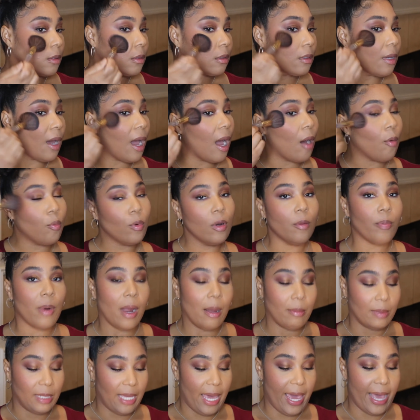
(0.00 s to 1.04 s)
I will
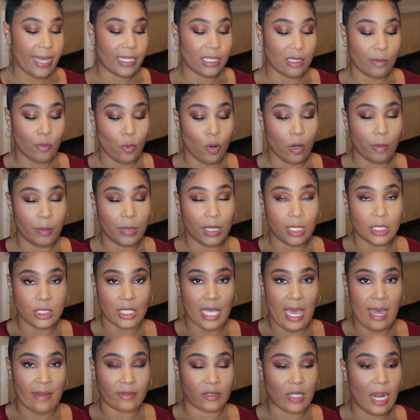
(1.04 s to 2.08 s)
probably add some more blush
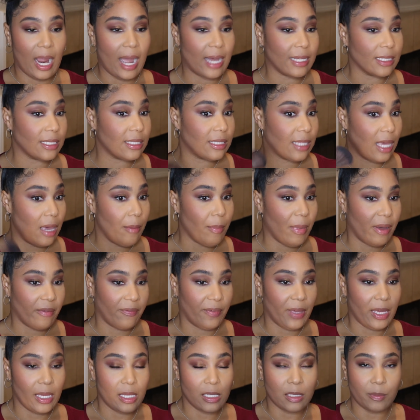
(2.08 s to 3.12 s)
after I set my
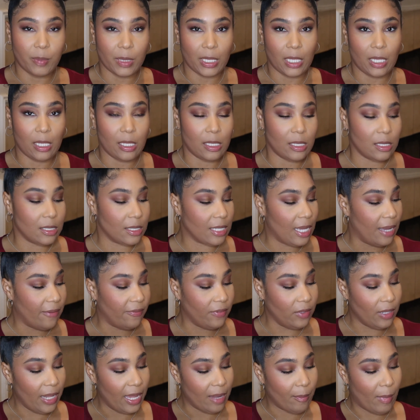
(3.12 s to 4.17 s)
face, because I
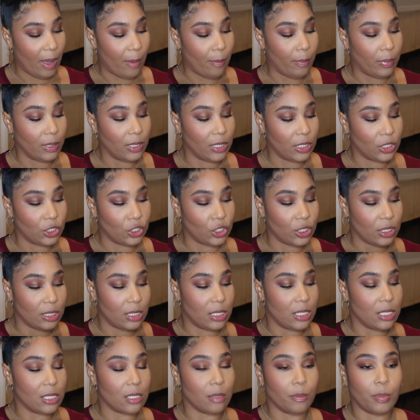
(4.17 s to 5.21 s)
feel like my blush just
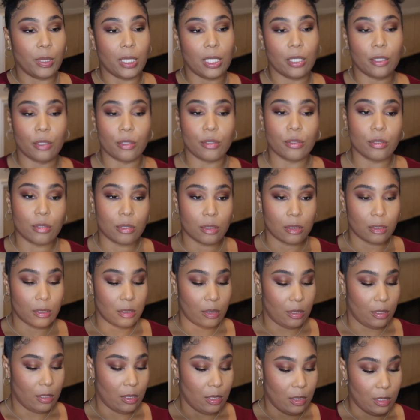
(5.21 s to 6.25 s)
disappears
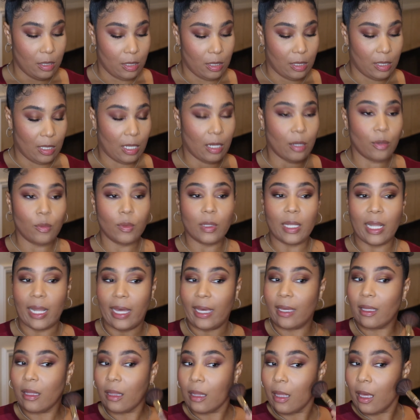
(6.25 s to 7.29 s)
and I don't
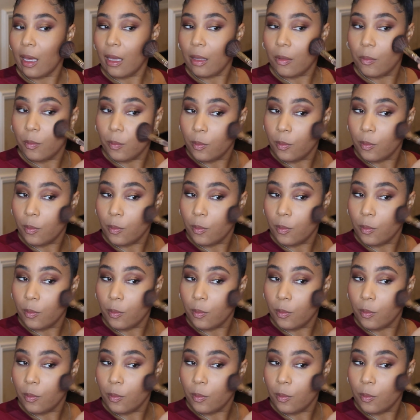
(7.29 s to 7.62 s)
like that.